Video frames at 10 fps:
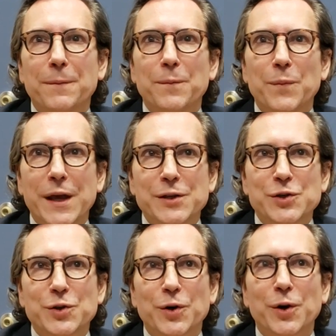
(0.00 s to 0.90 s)
make
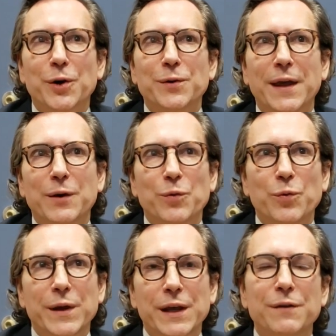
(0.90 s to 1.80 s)
sure that
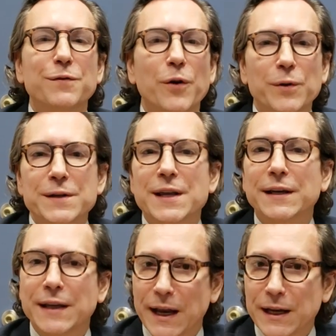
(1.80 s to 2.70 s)
we focus on
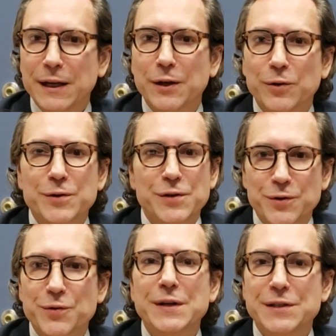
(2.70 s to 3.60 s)
getting your
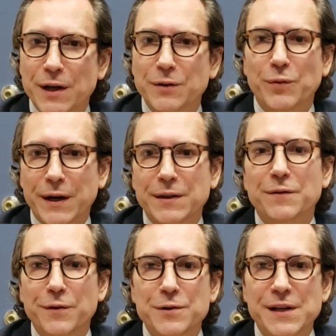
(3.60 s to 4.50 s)
surgery done right the
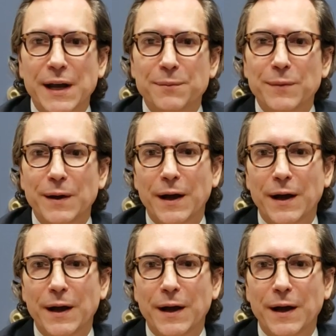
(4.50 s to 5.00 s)
first time.